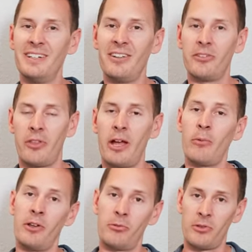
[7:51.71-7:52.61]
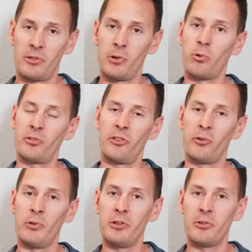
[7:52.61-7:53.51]
So that way throughout the course of
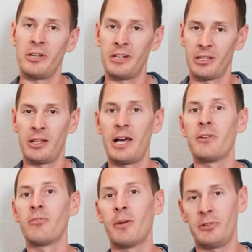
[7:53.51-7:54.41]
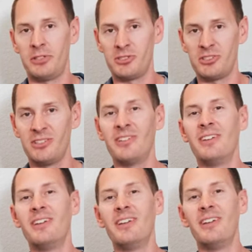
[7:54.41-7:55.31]
the week, you're getting a lot of repetition,
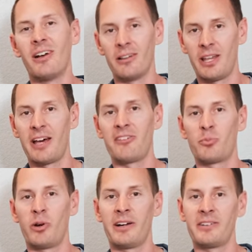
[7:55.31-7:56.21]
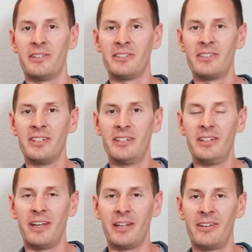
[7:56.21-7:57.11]
a lot of practice.
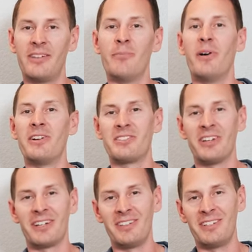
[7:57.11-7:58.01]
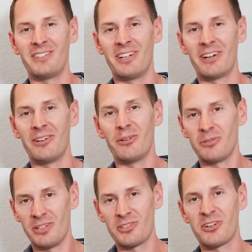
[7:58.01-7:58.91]
And much like the scenario of
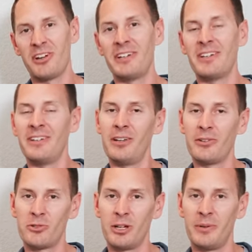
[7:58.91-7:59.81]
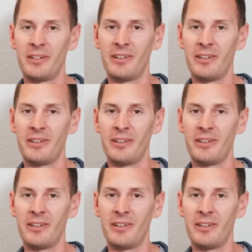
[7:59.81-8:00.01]
leash training and nail trimming,